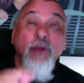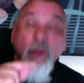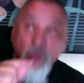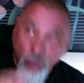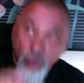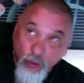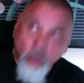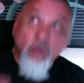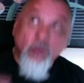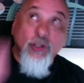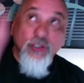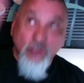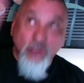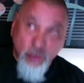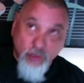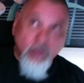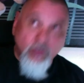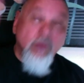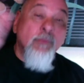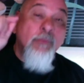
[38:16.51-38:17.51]
your
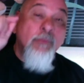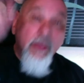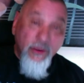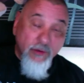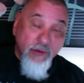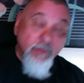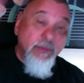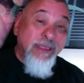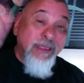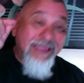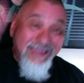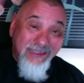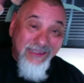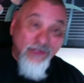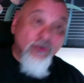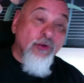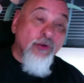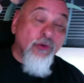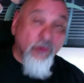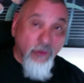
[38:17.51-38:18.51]
concern better be
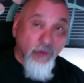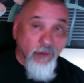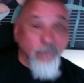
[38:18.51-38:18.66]
eternal.